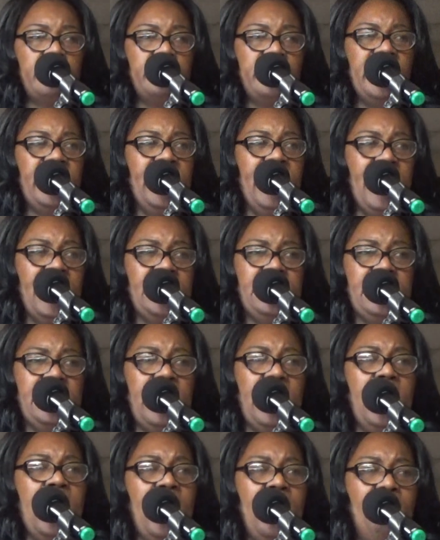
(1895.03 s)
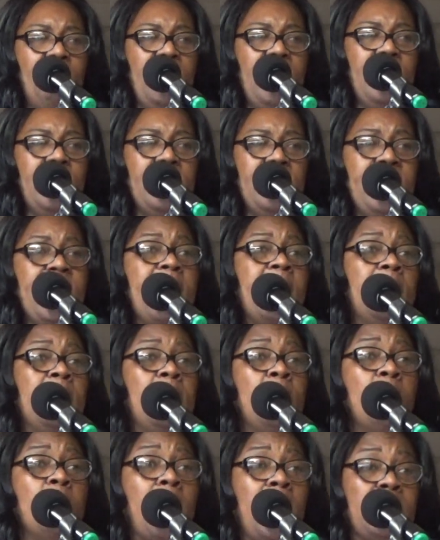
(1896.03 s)
The guests that came here today,
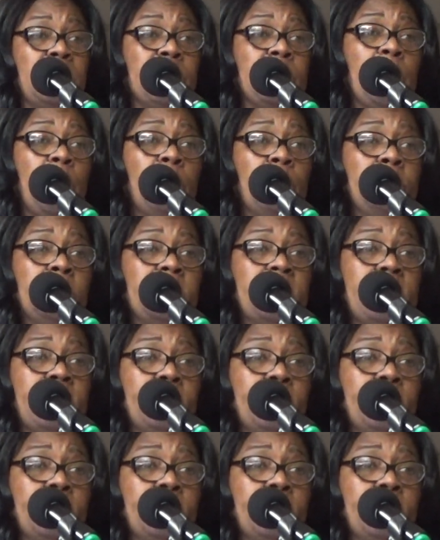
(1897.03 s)
you are chosen.